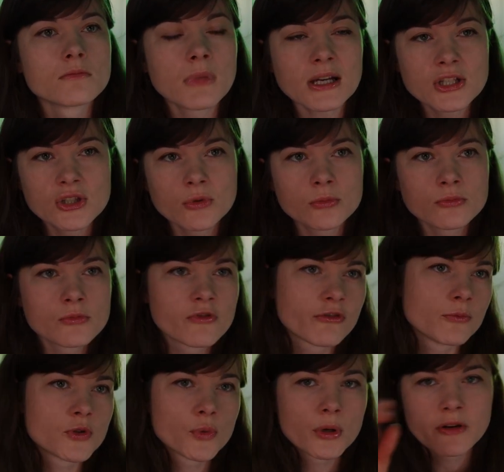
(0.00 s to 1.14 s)
Maximum
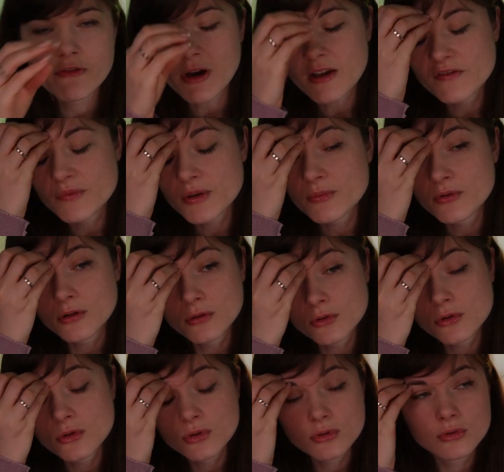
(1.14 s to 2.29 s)
from 25 people
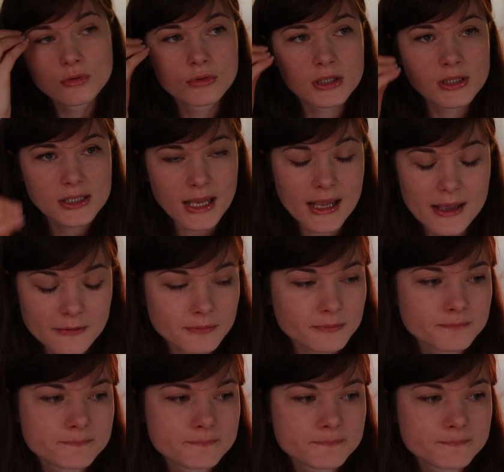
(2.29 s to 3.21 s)
to, let's say,